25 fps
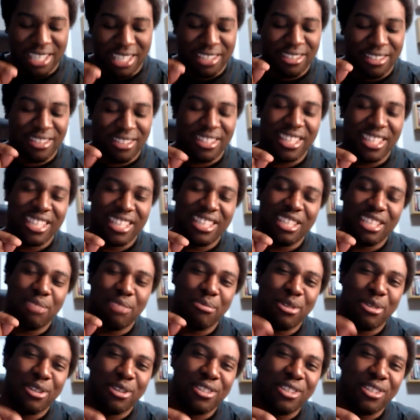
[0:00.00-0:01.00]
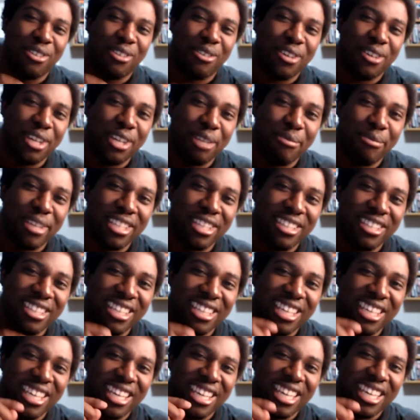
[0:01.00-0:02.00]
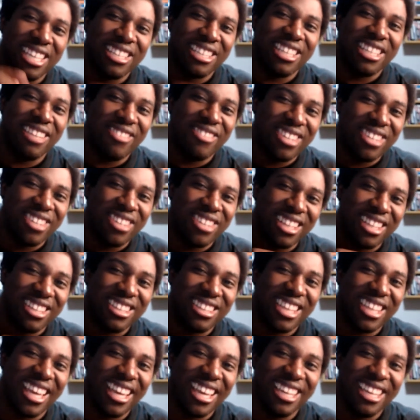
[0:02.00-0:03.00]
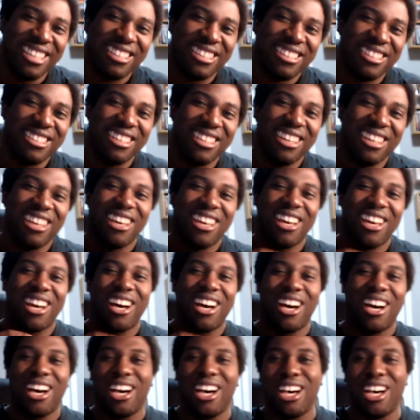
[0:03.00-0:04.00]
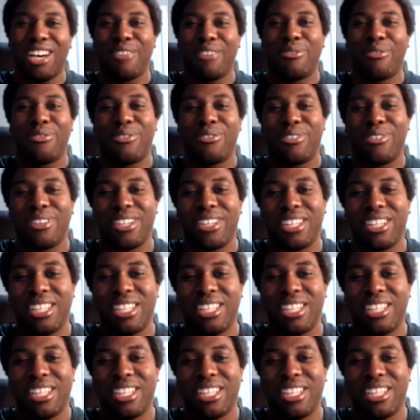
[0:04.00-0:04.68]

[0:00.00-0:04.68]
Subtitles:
you see, this moratorium is giving us a taste of